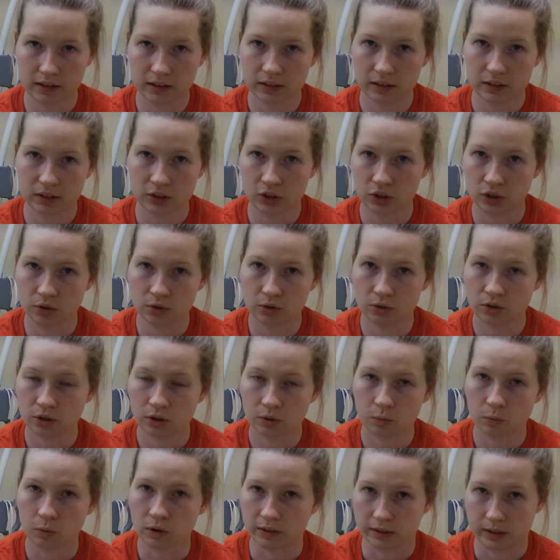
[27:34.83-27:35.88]
You don't
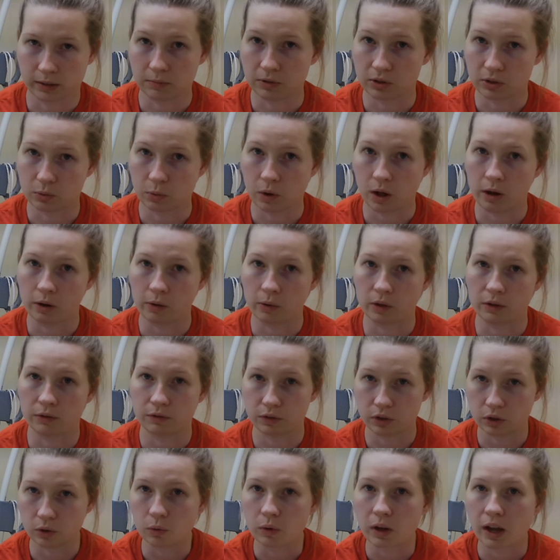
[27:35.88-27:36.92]
want them to swallow if
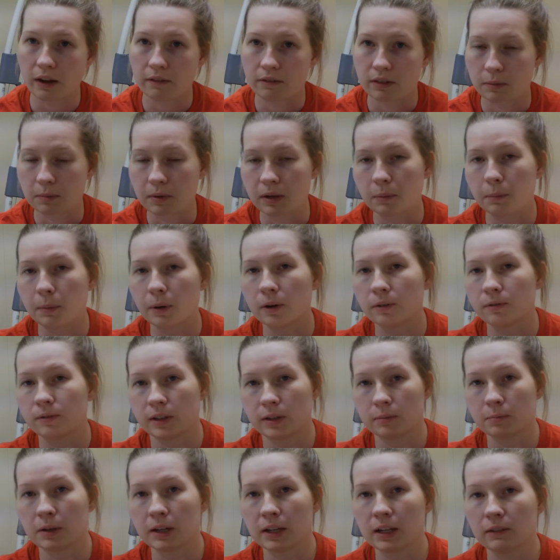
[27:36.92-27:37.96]
you have them in a perfect
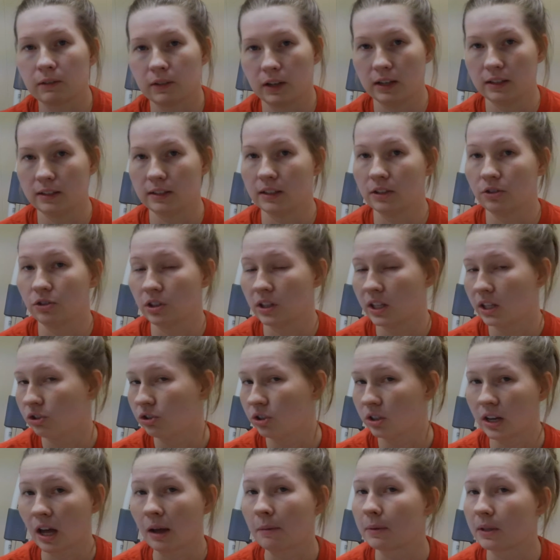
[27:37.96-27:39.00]
plane of anesthesia. They should
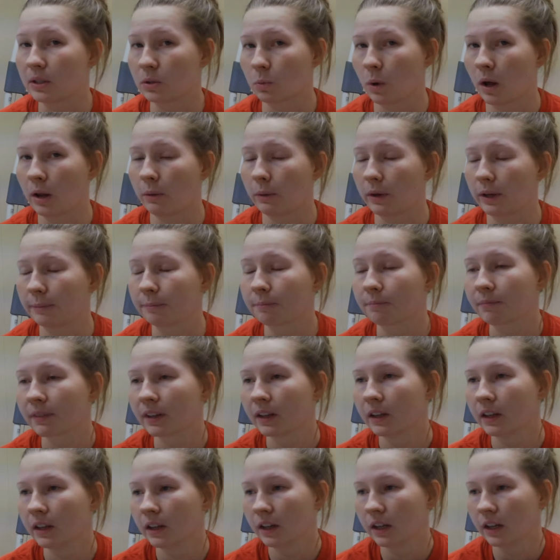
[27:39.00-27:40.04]
not be swallowing.
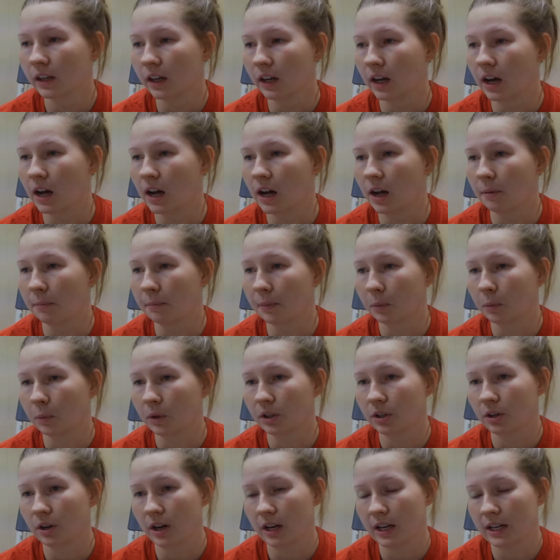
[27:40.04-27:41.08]
But when
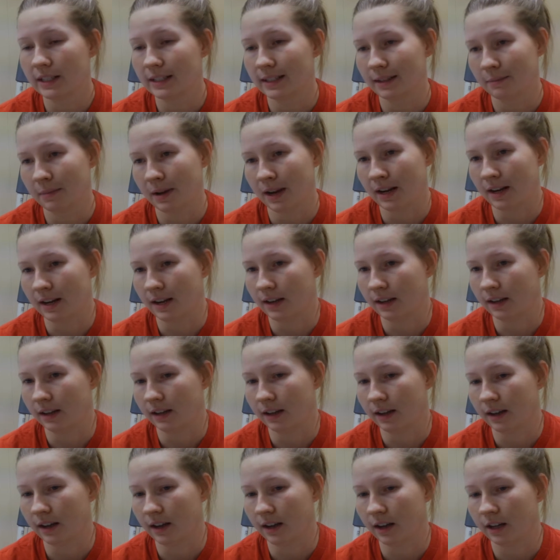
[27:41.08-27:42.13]
you're intubating,
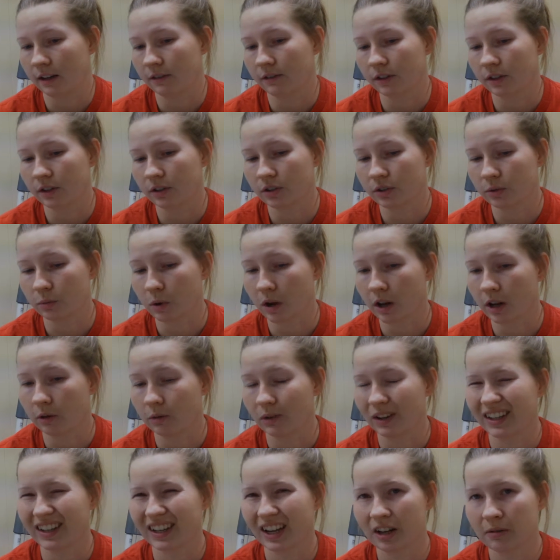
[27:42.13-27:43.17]
if they're
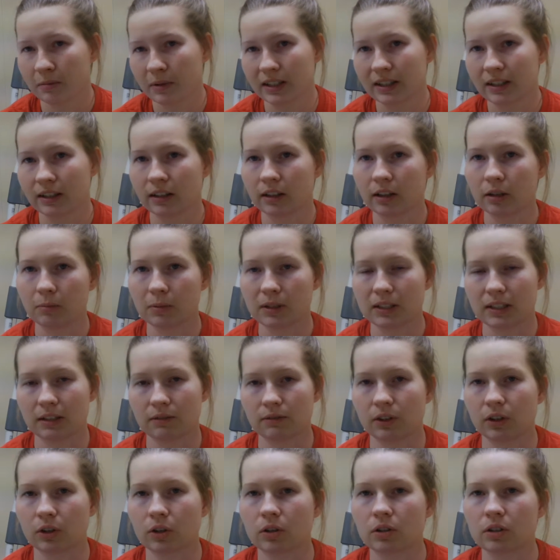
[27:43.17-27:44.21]
swallowing, it kind of makes it a little bit
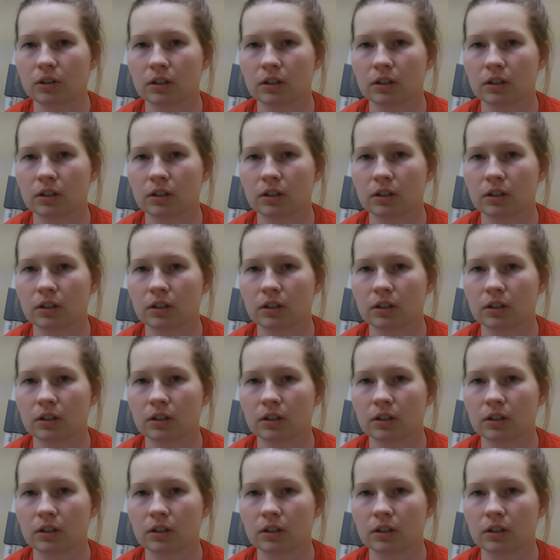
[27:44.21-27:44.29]
difficult.